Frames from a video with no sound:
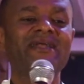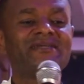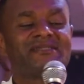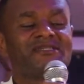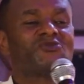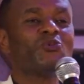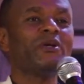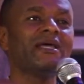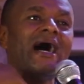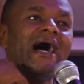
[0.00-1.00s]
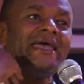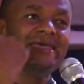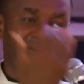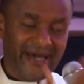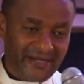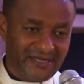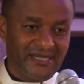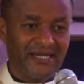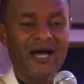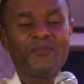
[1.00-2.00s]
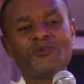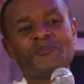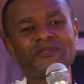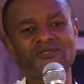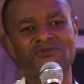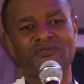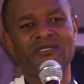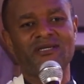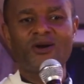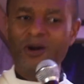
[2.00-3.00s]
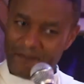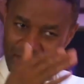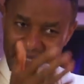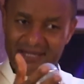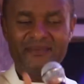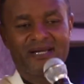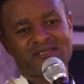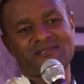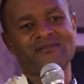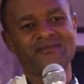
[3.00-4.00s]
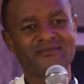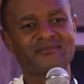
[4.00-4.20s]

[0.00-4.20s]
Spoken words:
and the things we are hearing in our pulpits today. Compare them and see.